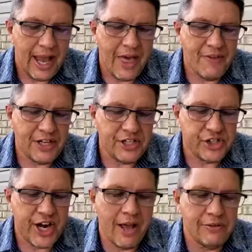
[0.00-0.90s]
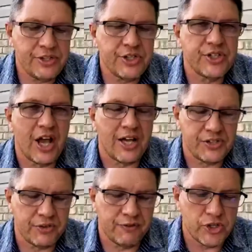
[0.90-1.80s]
And then he challenges
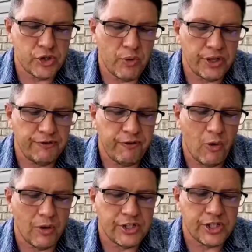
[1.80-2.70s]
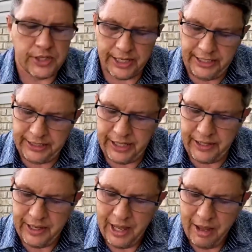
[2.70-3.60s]
us in verse 24, just like he
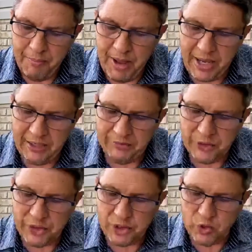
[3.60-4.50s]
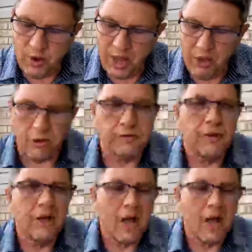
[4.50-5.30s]
did back in verse 12,